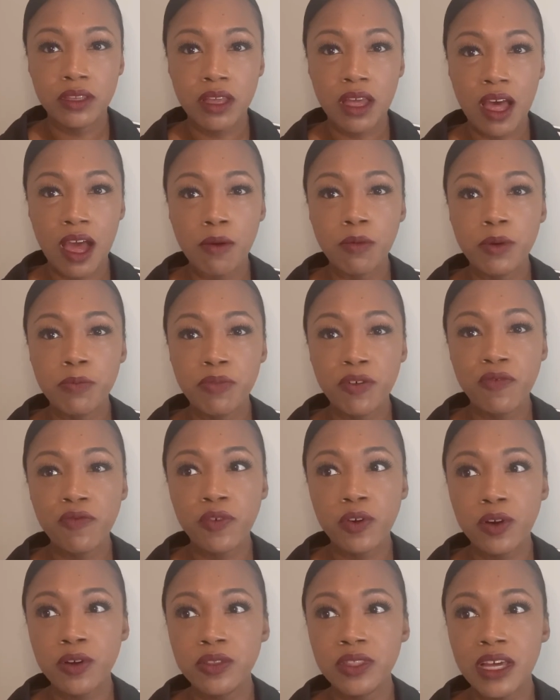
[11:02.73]
I would
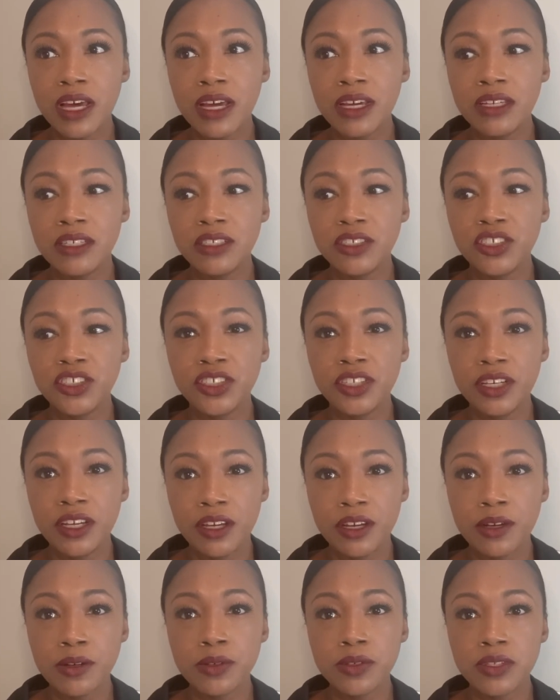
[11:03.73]
prefer that she
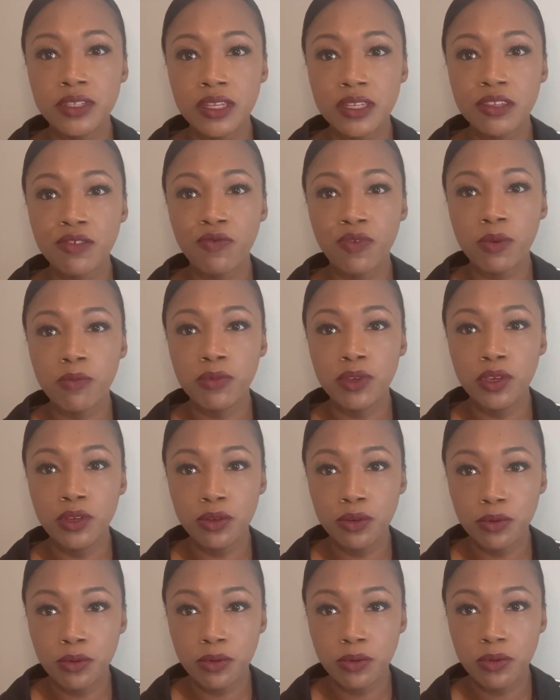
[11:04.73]
hears this from
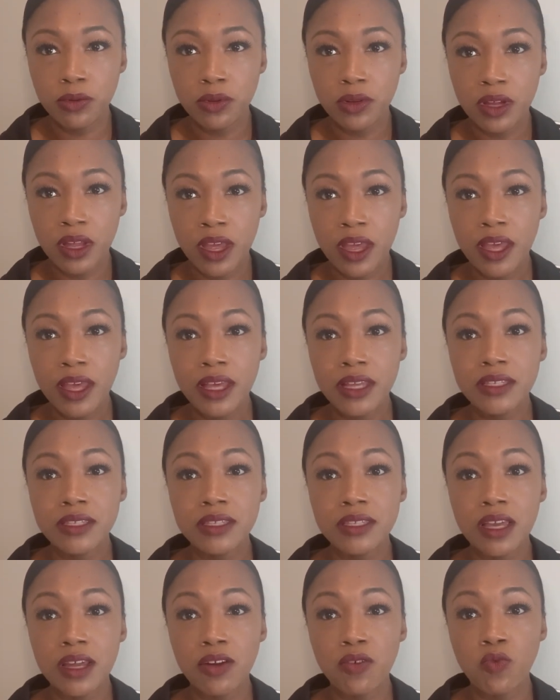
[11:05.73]
you
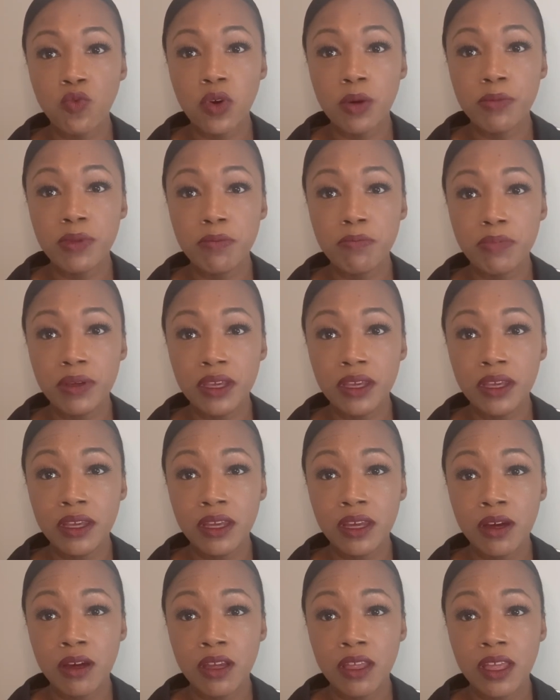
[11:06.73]
instead of woman B
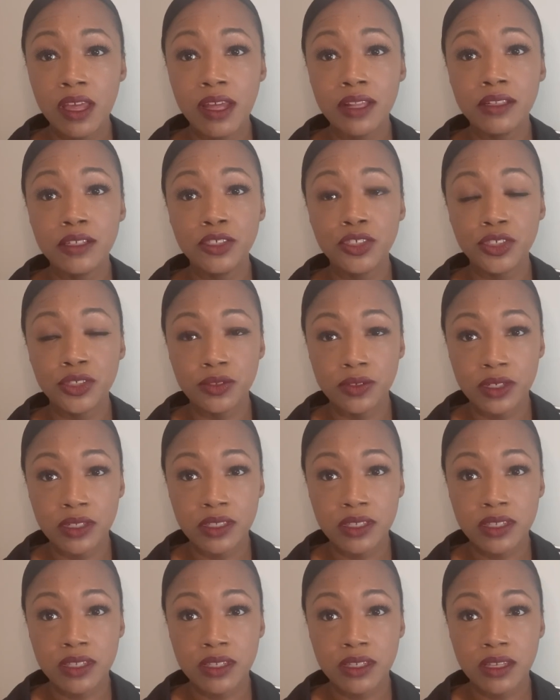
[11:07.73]
in the
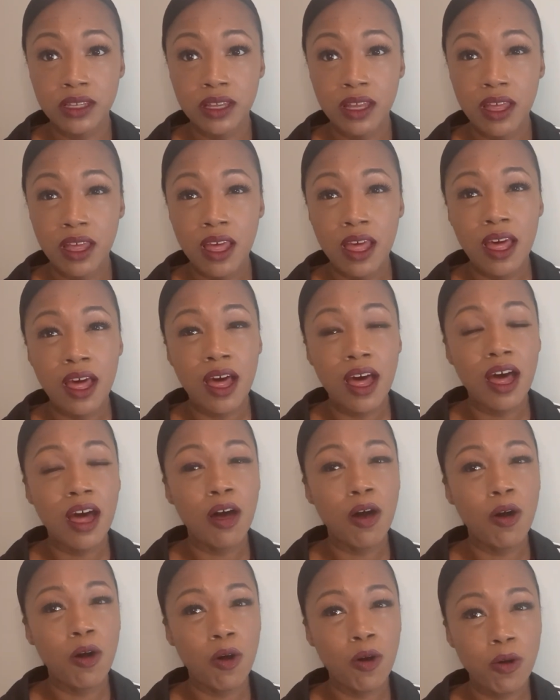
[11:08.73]
streets. I
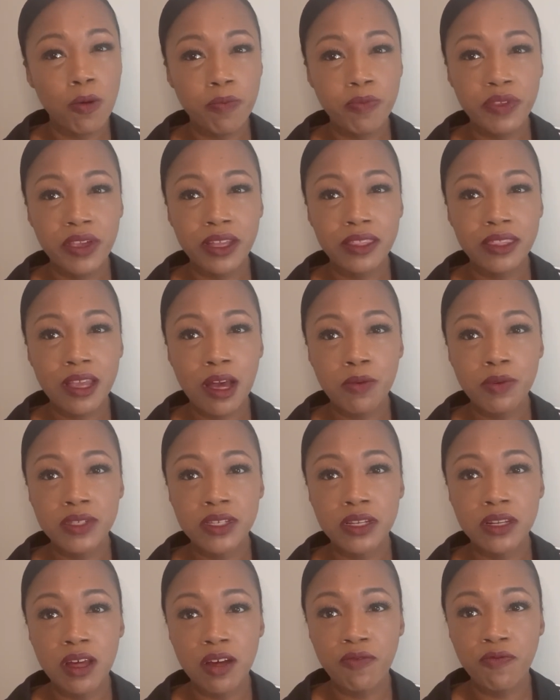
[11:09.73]
hope that was
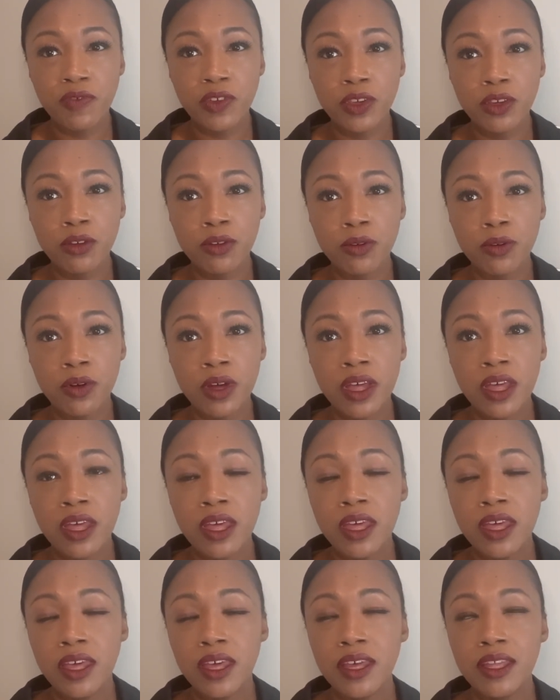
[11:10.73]
enough for you.
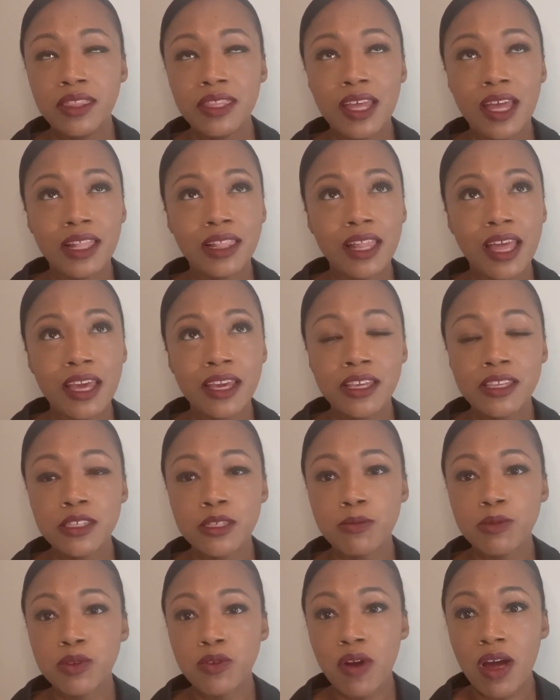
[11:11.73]
Hit that like and
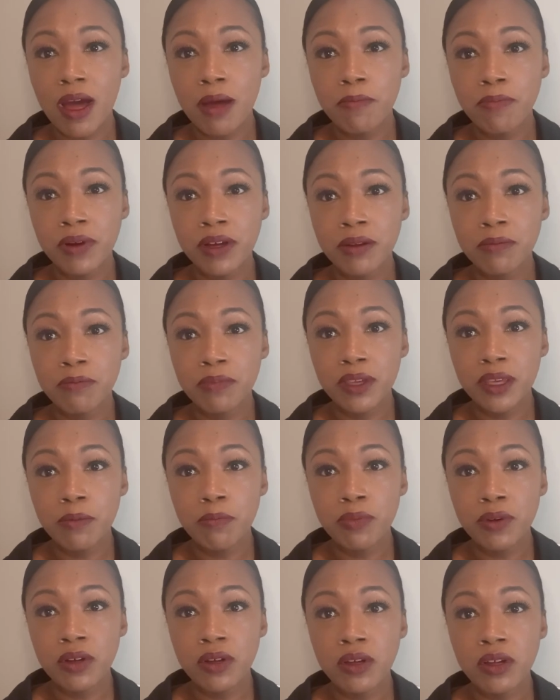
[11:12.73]
subscribe button,
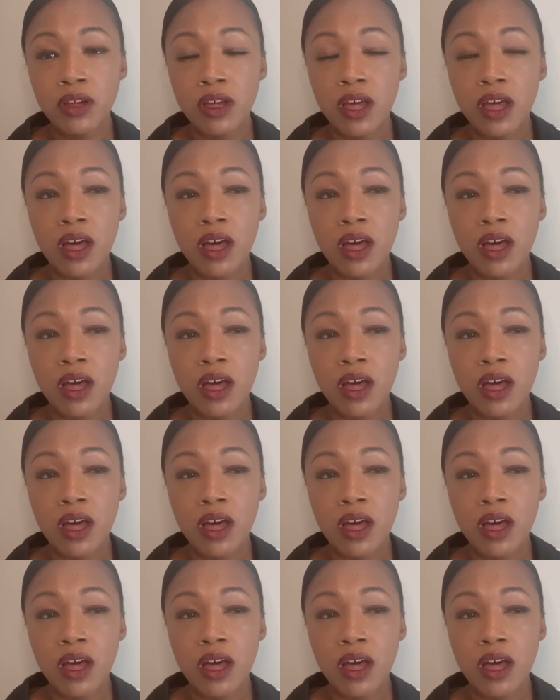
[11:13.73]
people.